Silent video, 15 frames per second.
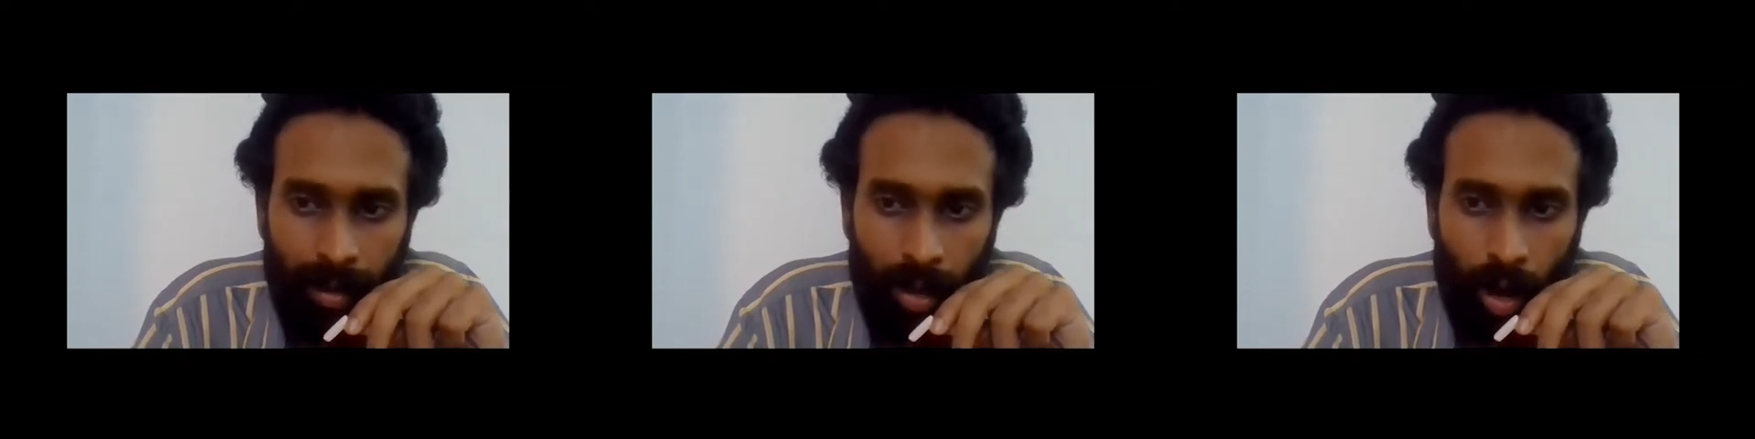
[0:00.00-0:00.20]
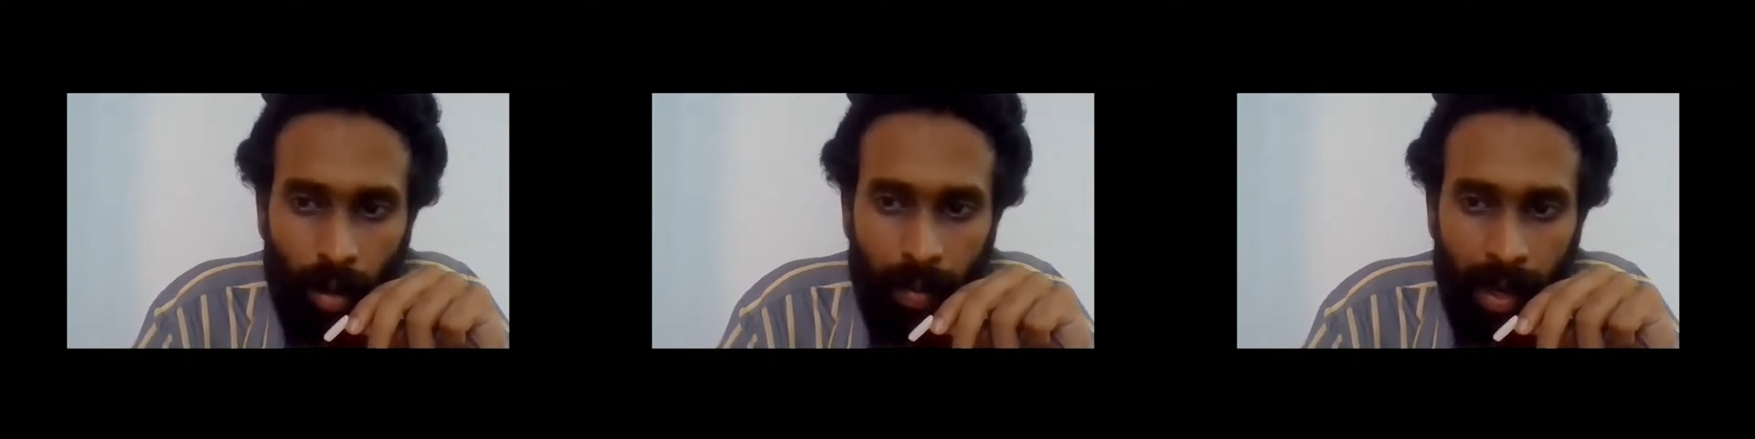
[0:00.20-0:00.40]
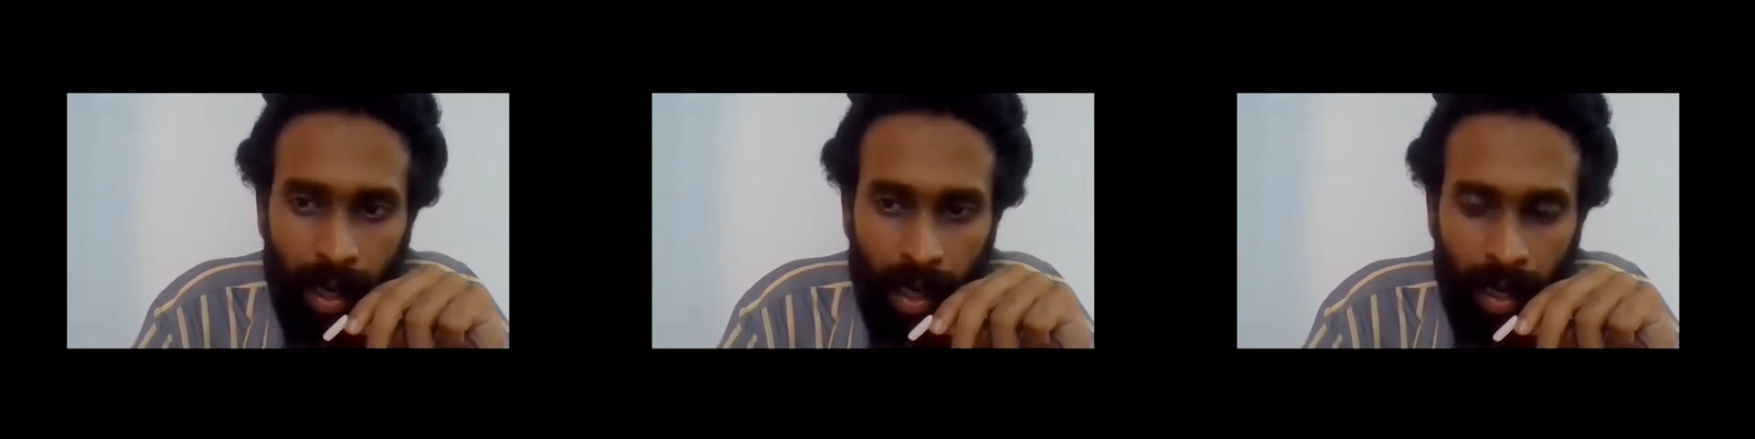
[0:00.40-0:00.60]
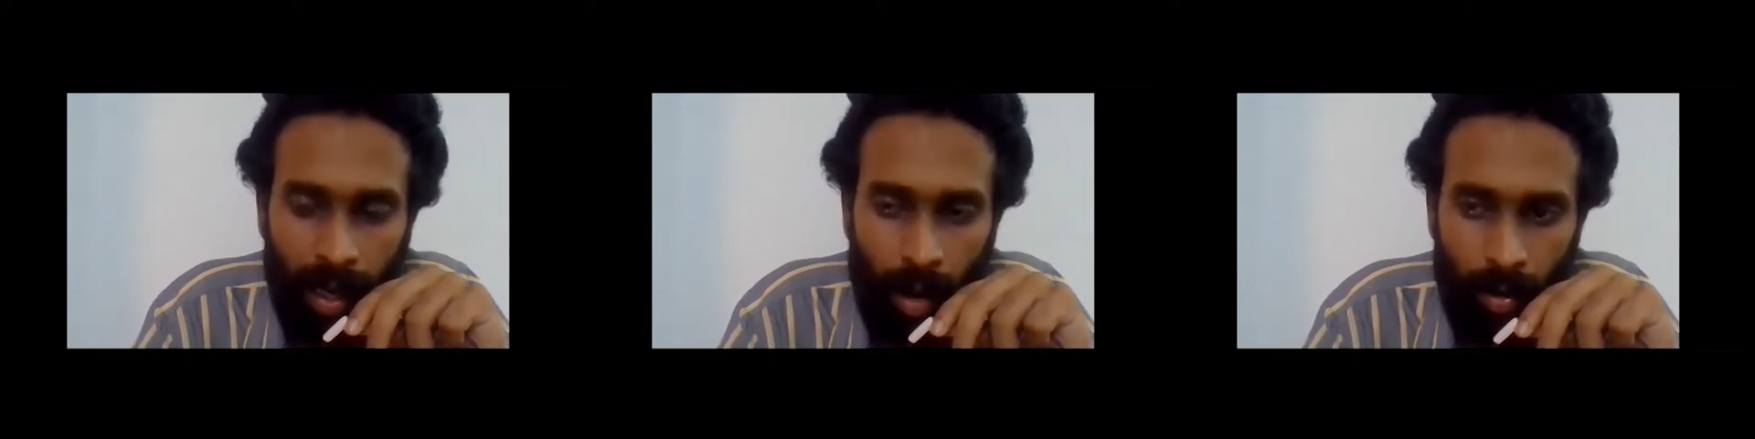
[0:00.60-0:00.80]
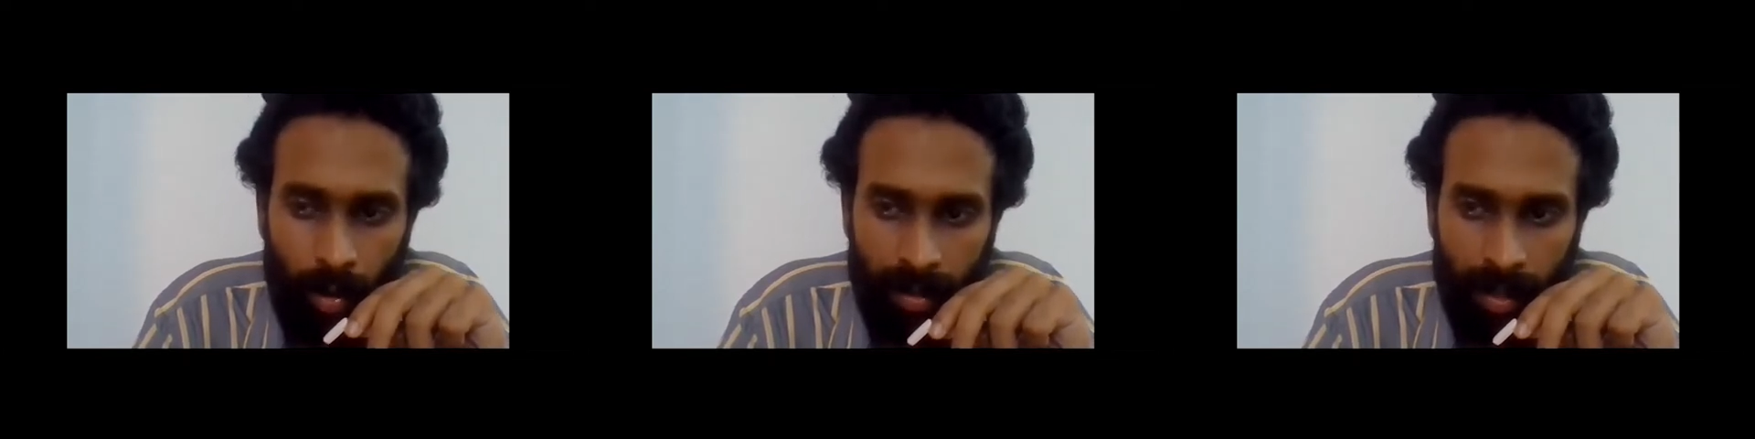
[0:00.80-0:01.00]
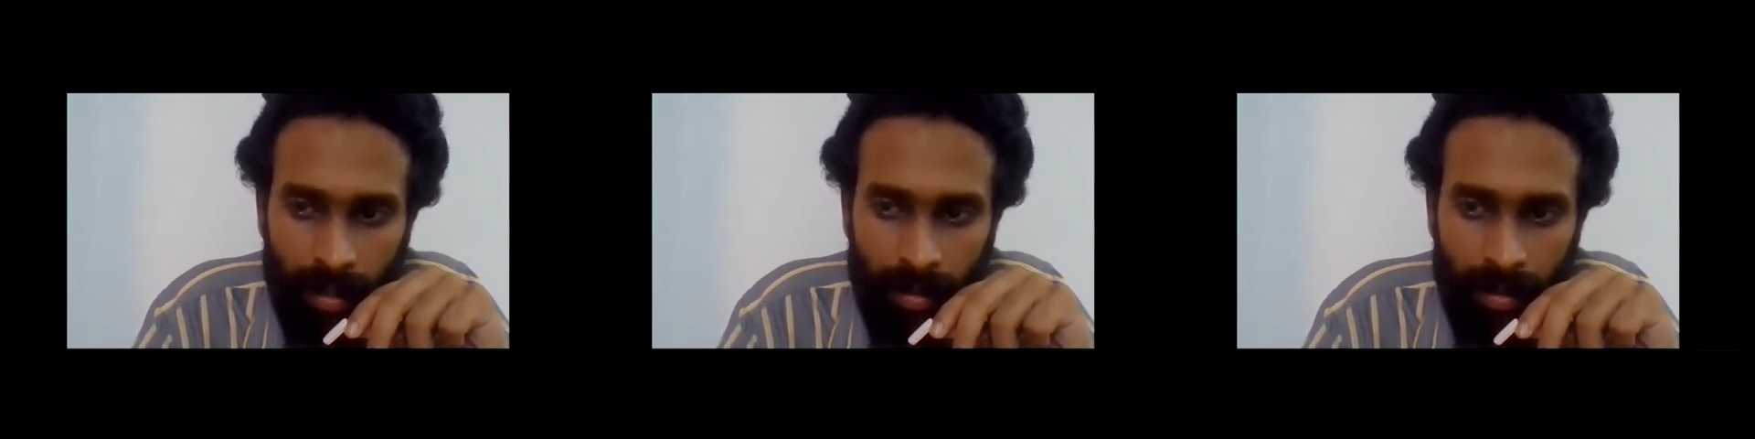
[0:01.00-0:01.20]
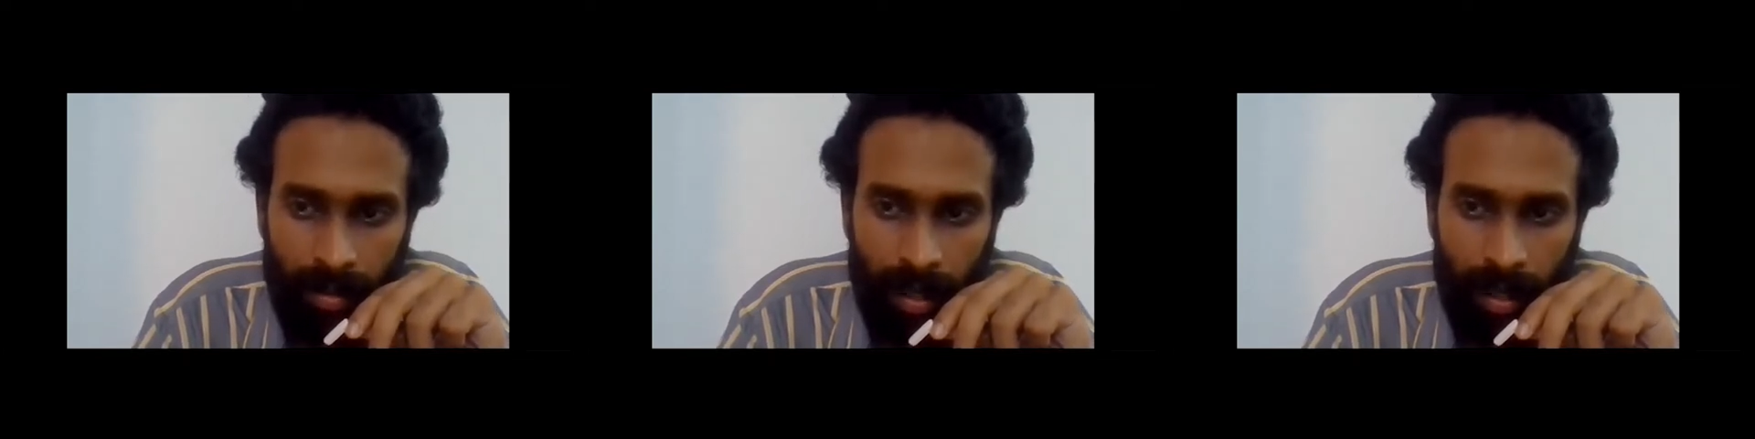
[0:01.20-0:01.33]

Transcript: cooperative houses